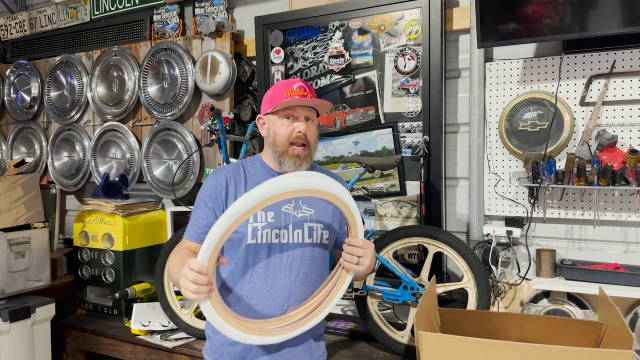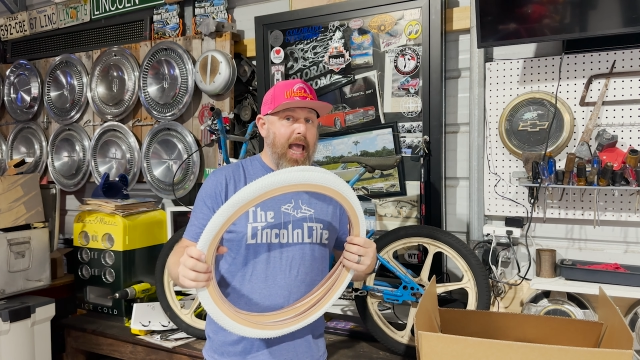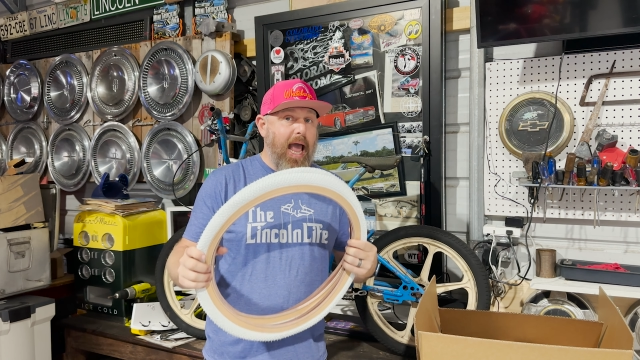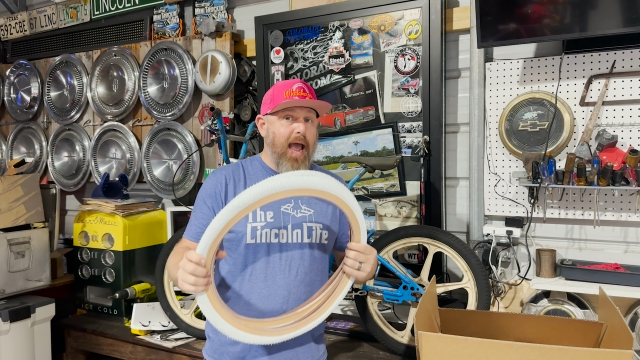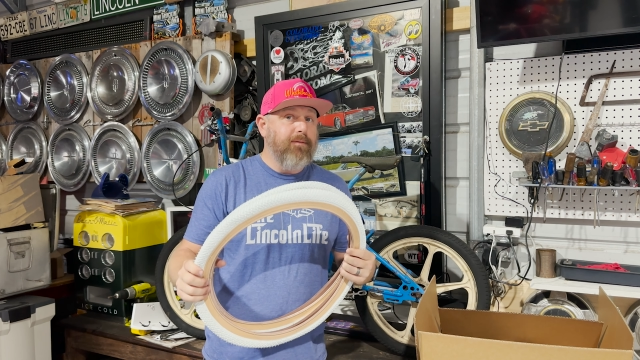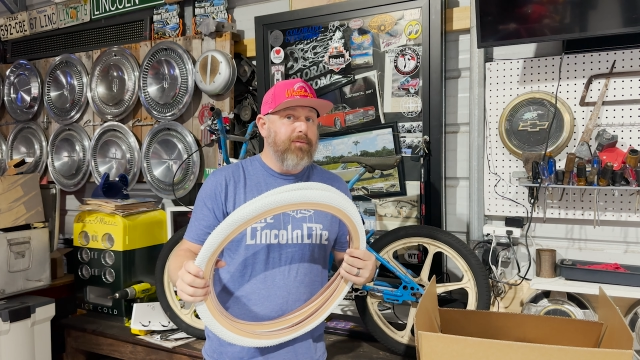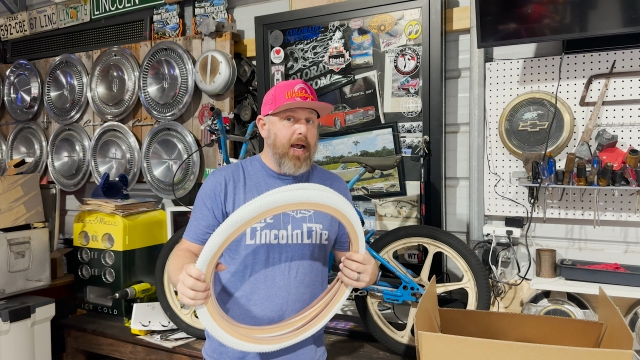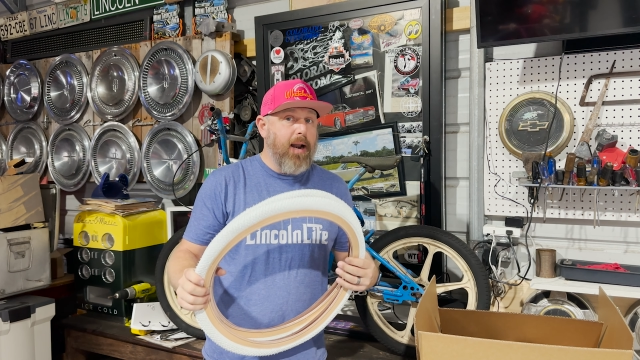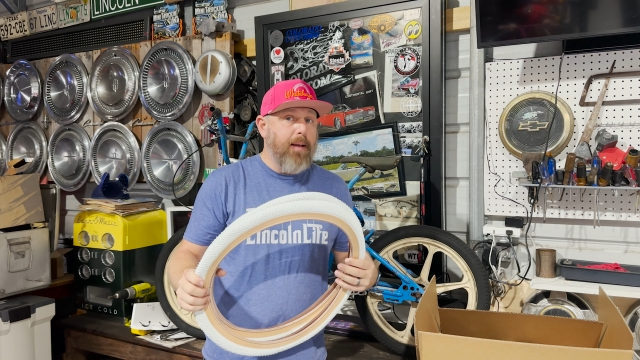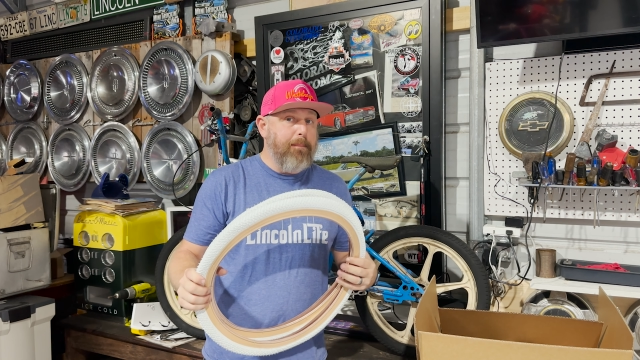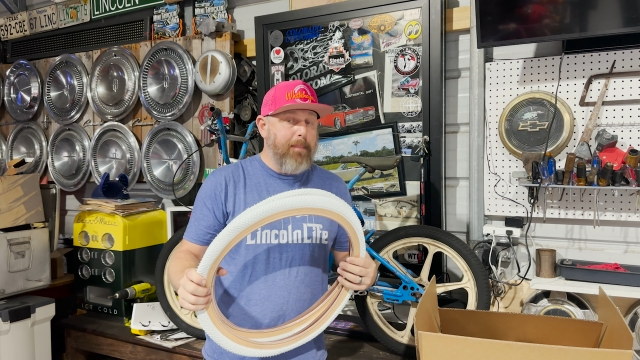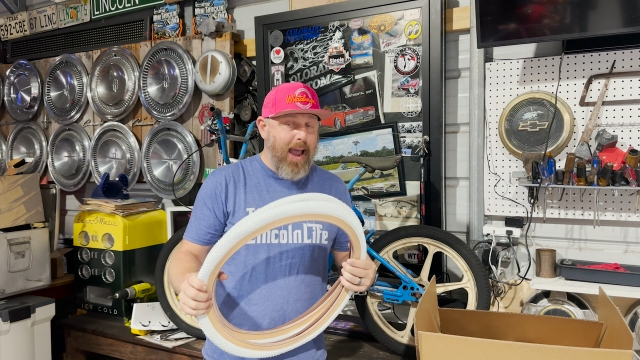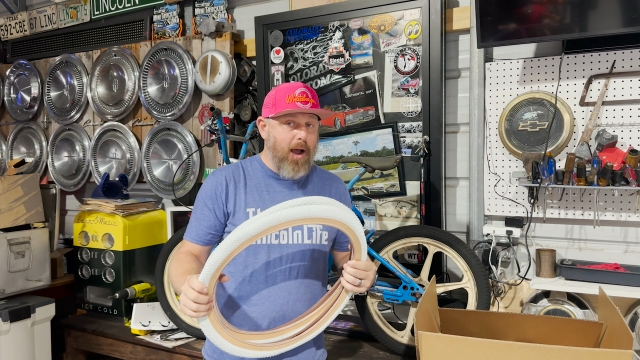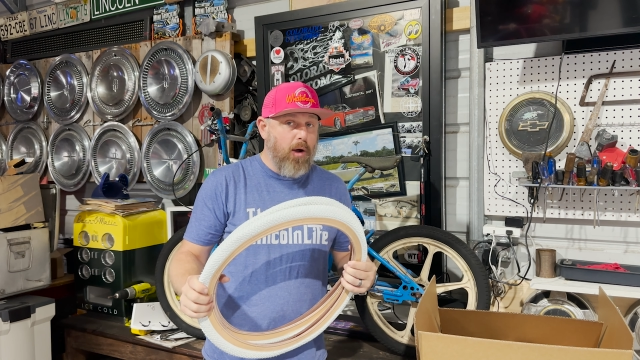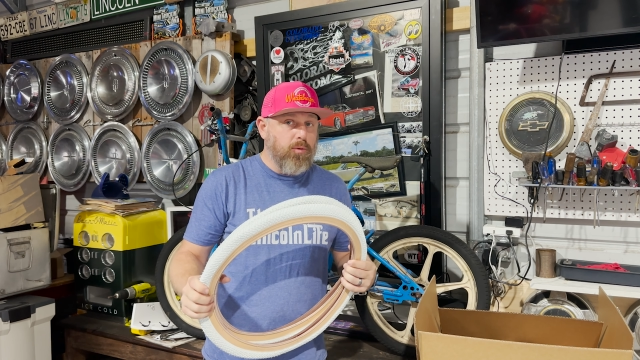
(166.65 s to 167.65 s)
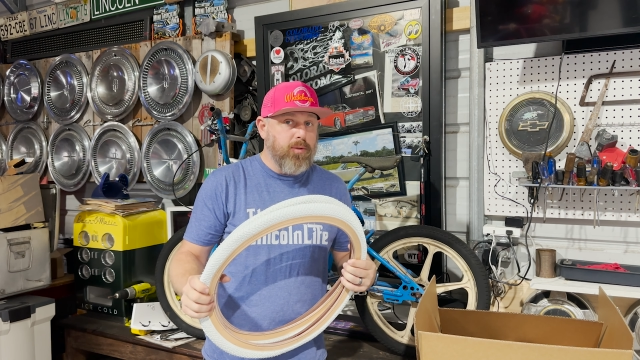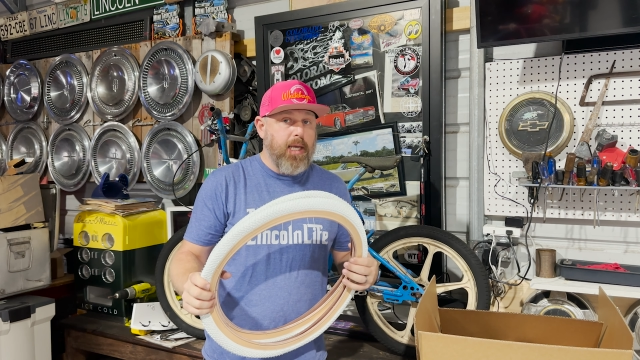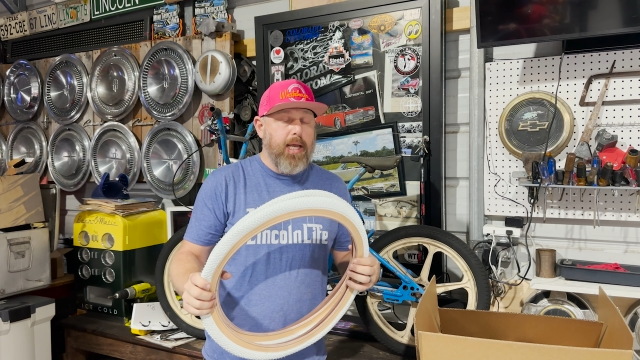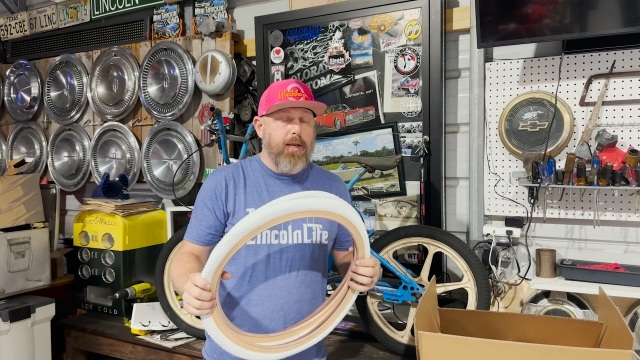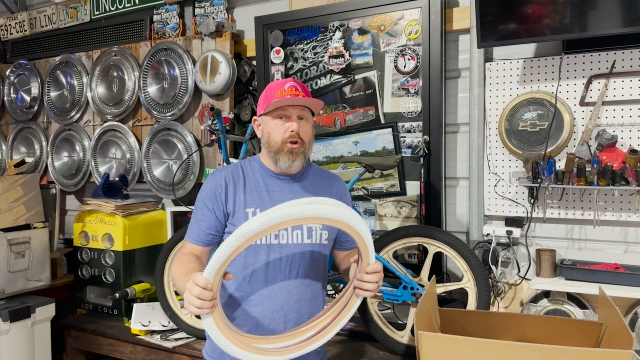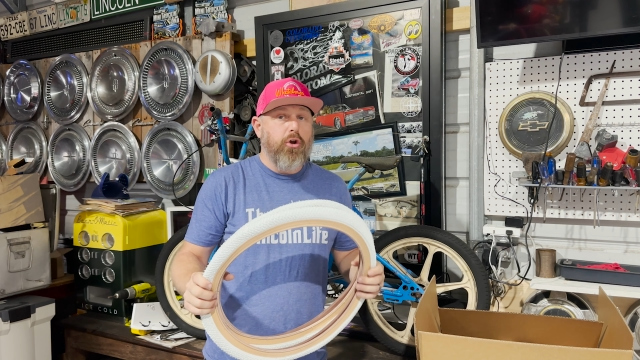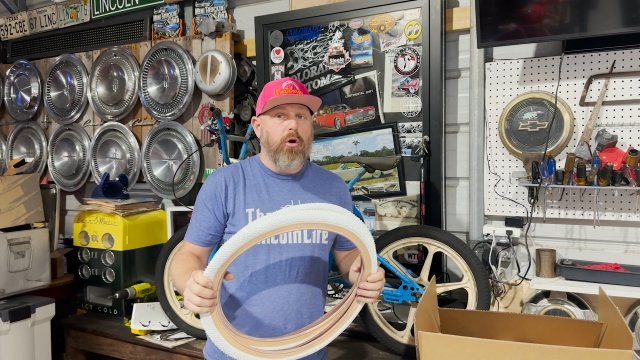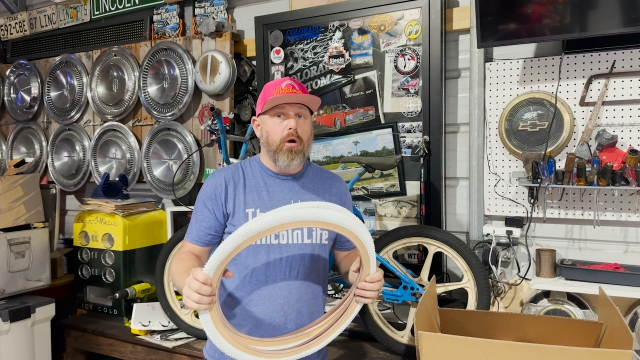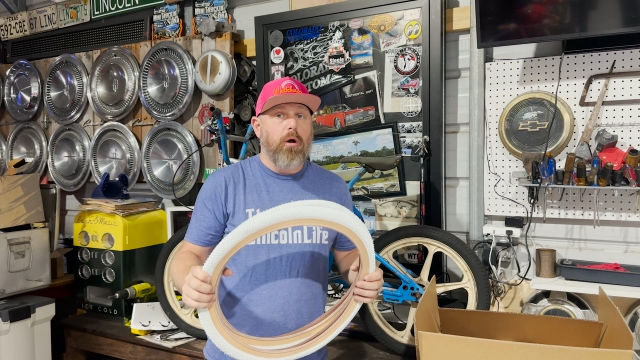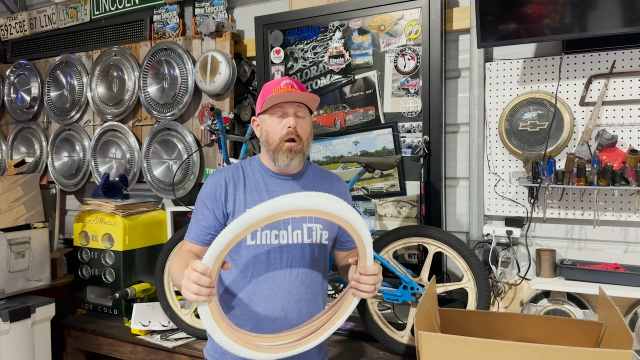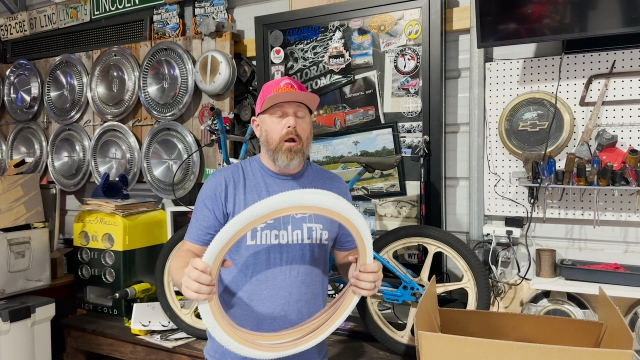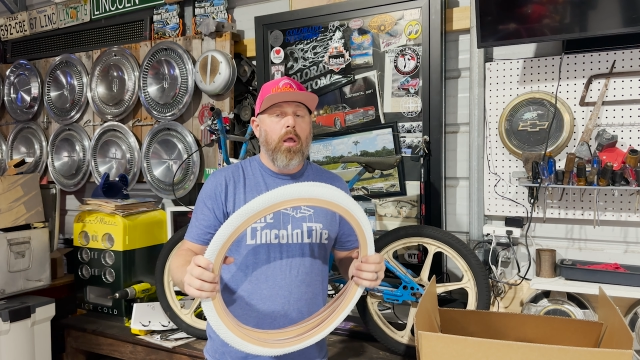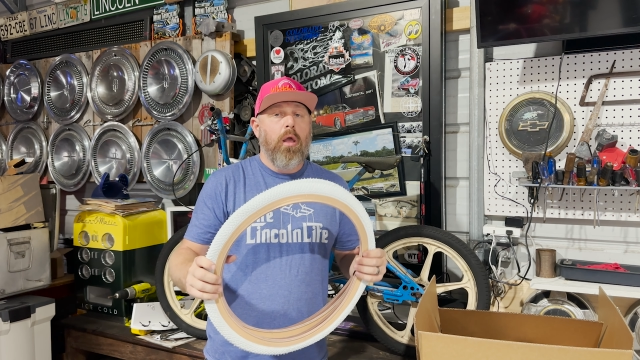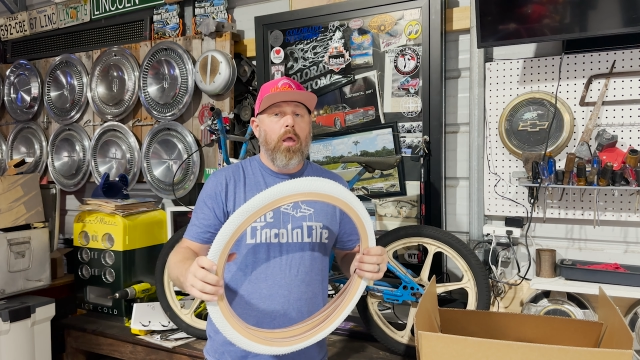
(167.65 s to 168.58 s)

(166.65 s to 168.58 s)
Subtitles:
have that amount in your